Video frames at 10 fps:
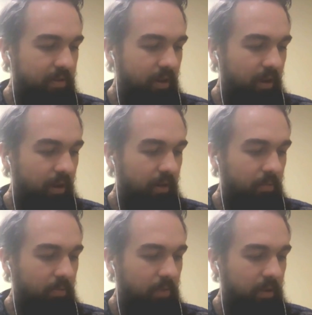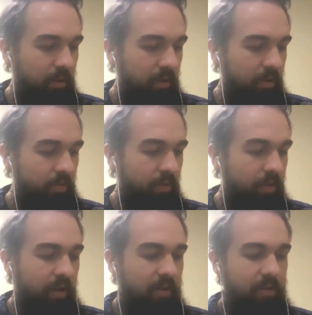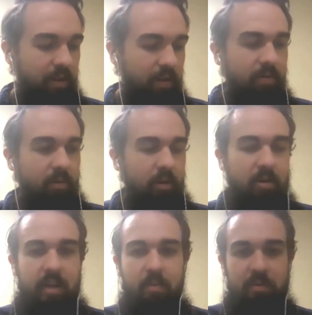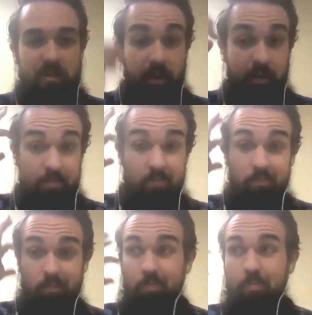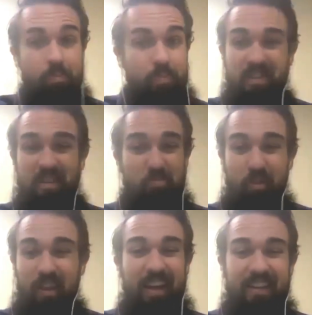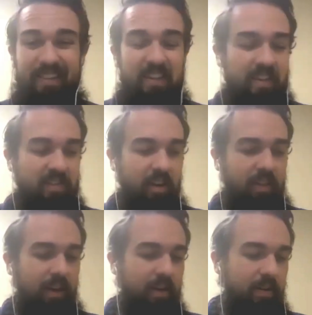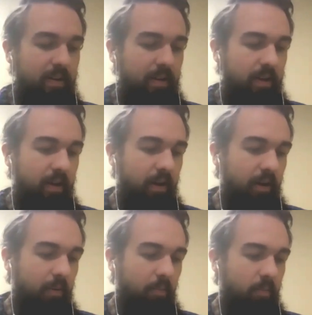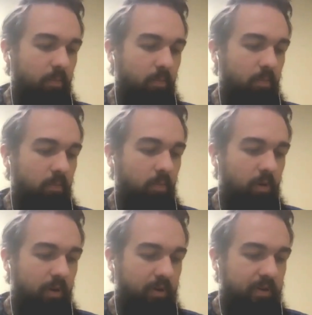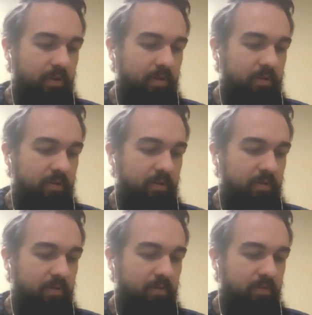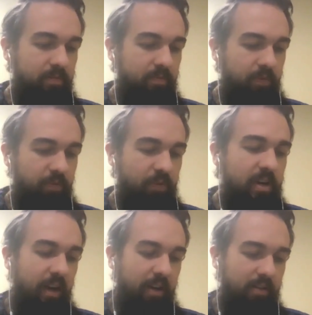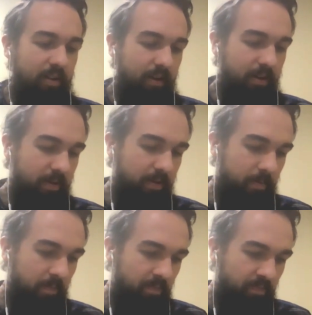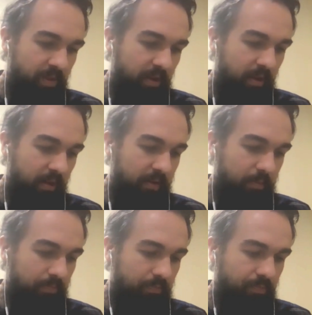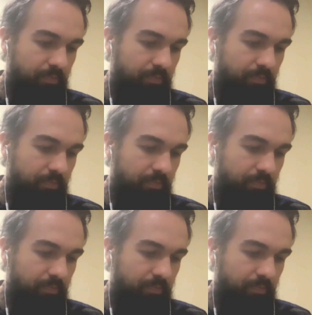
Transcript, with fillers: um, things uh, uh, attempts at business plans and things like that um, weren't freeing. Like um,